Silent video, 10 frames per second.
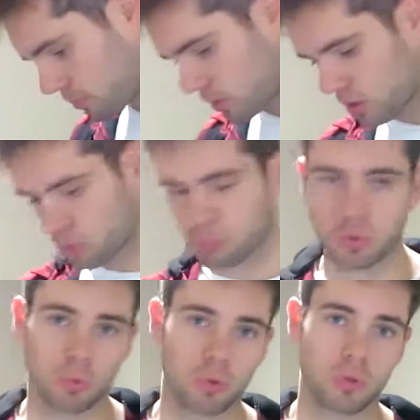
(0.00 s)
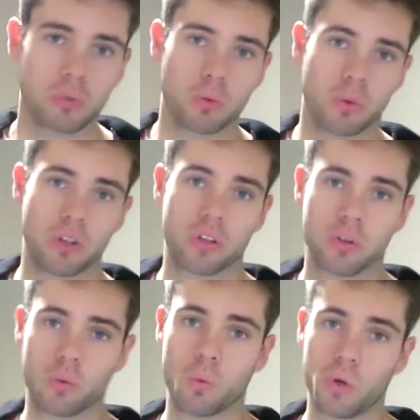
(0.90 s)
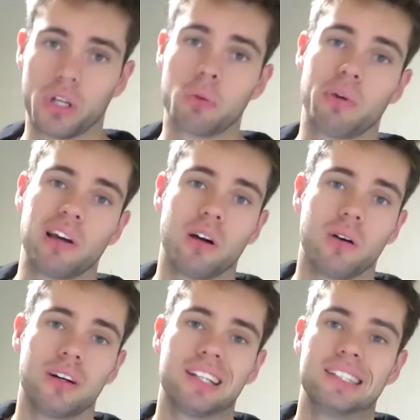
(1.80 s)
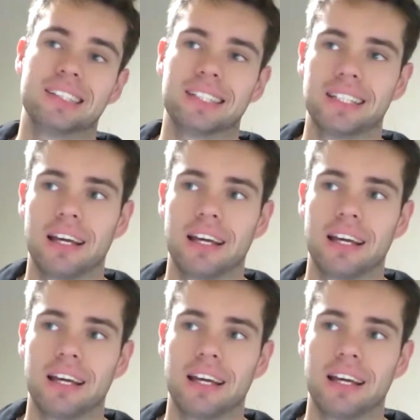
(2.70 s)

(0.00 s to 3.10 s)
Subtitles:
the problem with wind power is